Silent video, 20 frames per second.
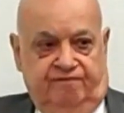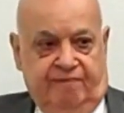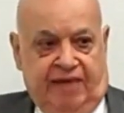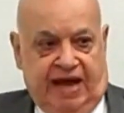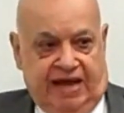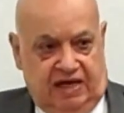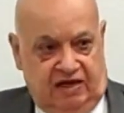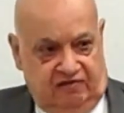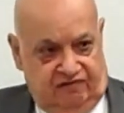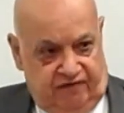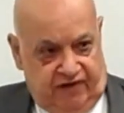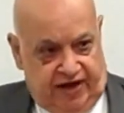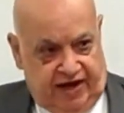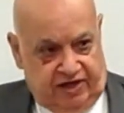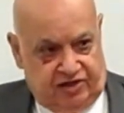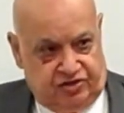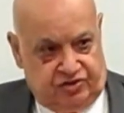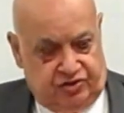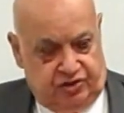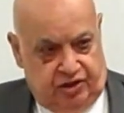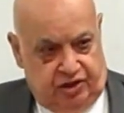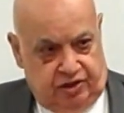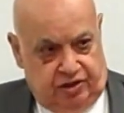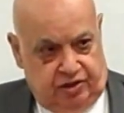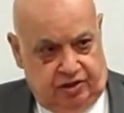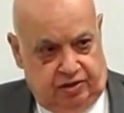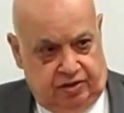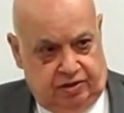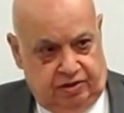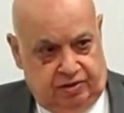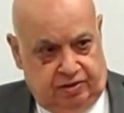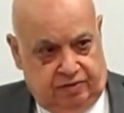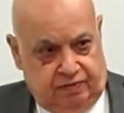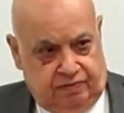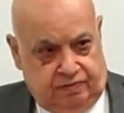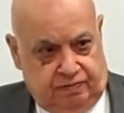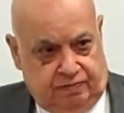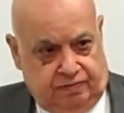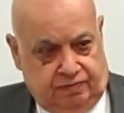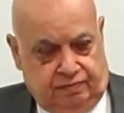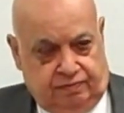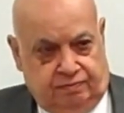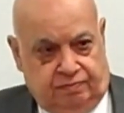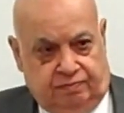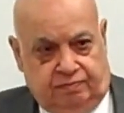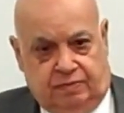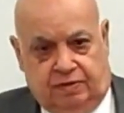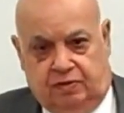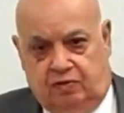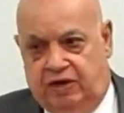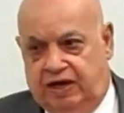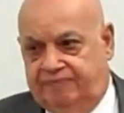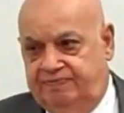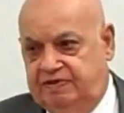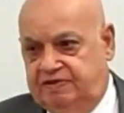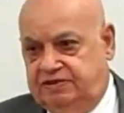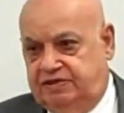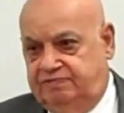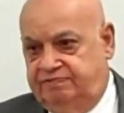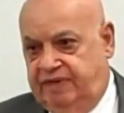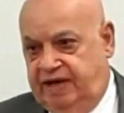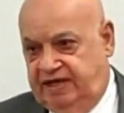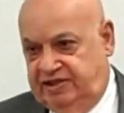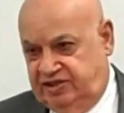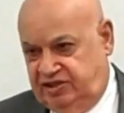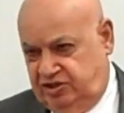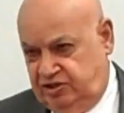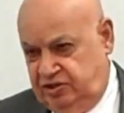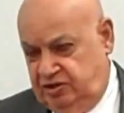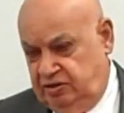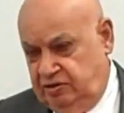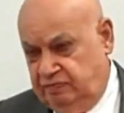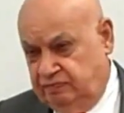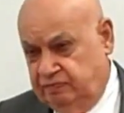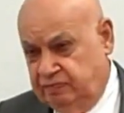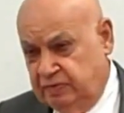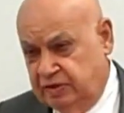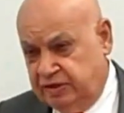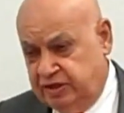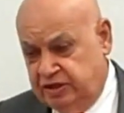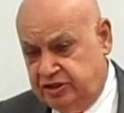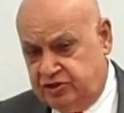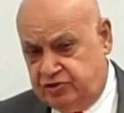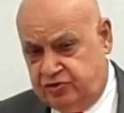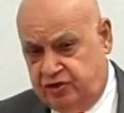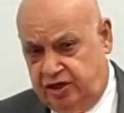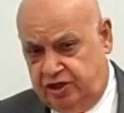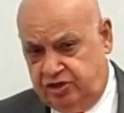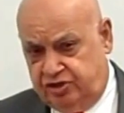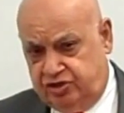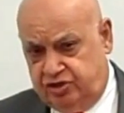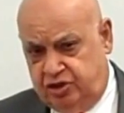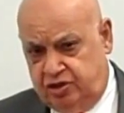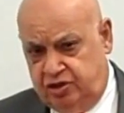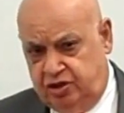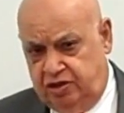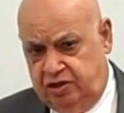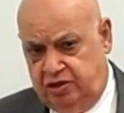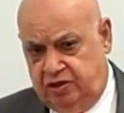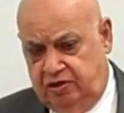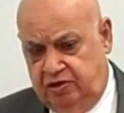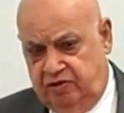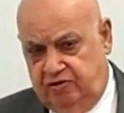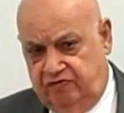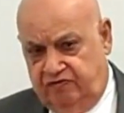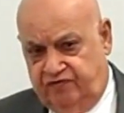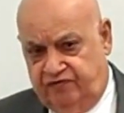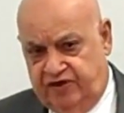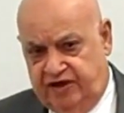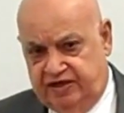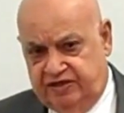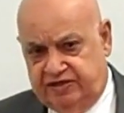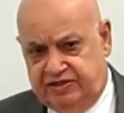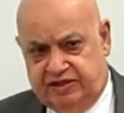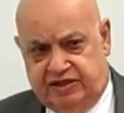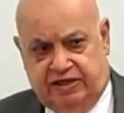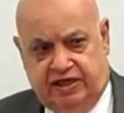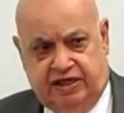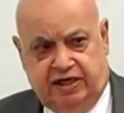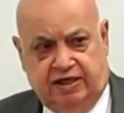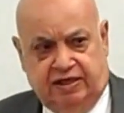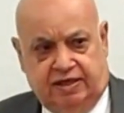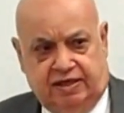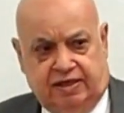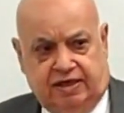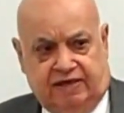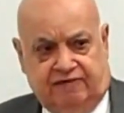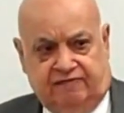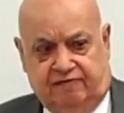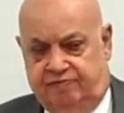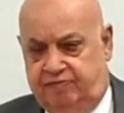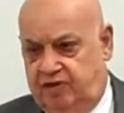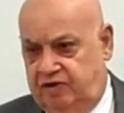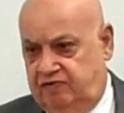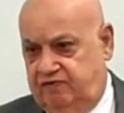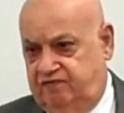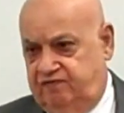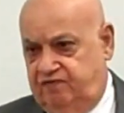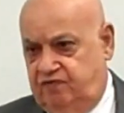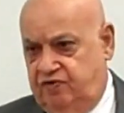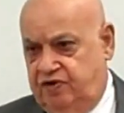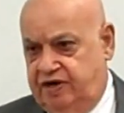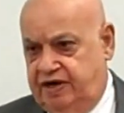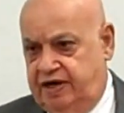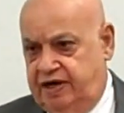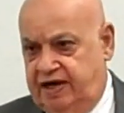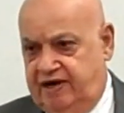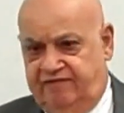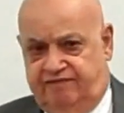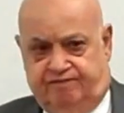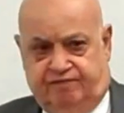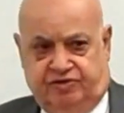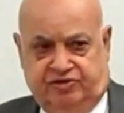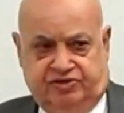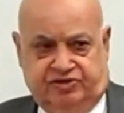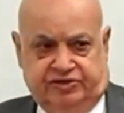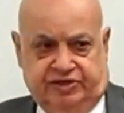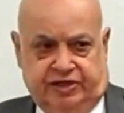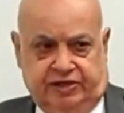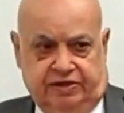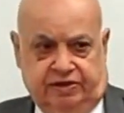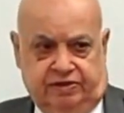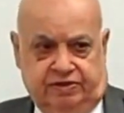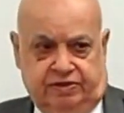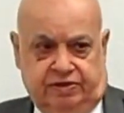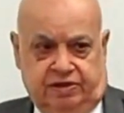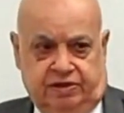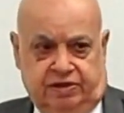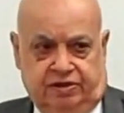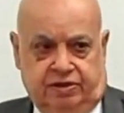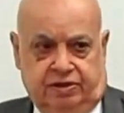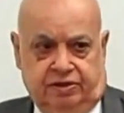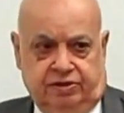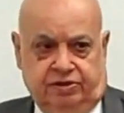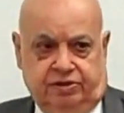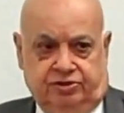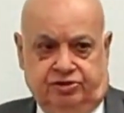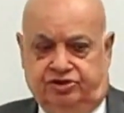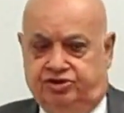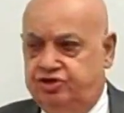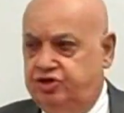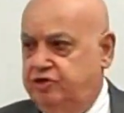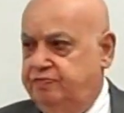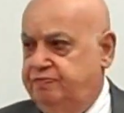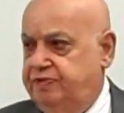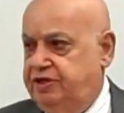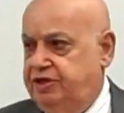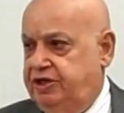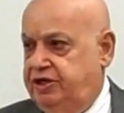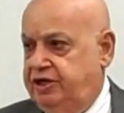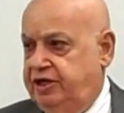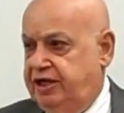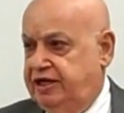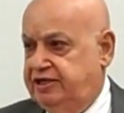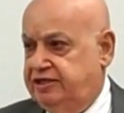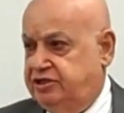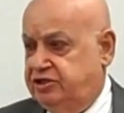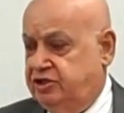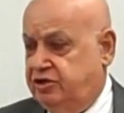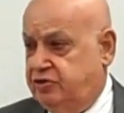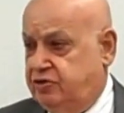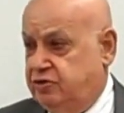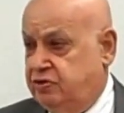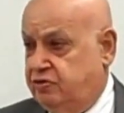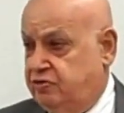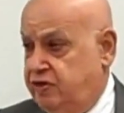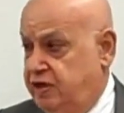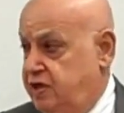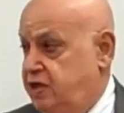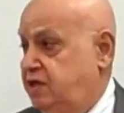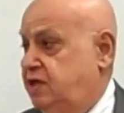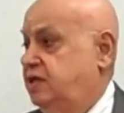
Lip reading: manufacturing weapons of mass destruction. France and England have about 4.5%. Germany has 3%.